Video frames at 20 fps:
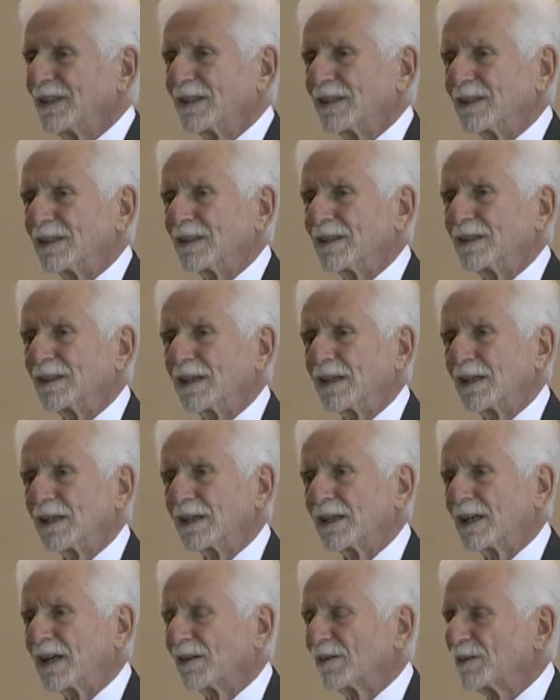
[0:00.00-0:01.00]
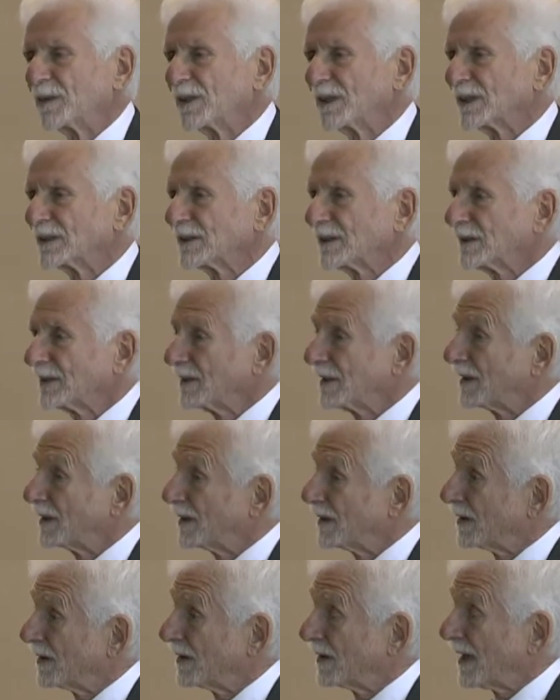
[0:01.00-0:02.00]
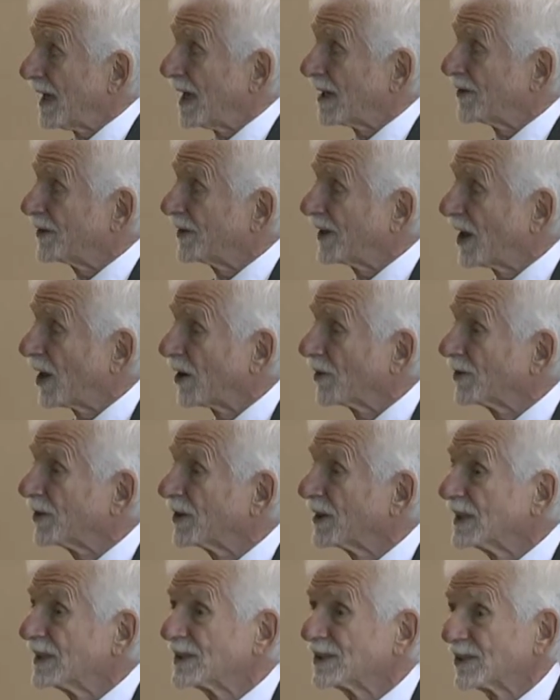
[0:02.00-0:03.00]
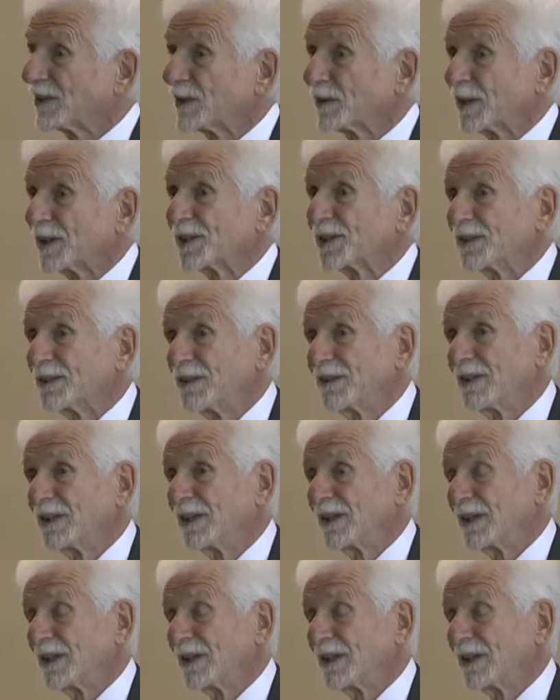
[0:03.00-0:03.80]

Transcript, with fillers: The uh, government does a, a, lot of careful consideration,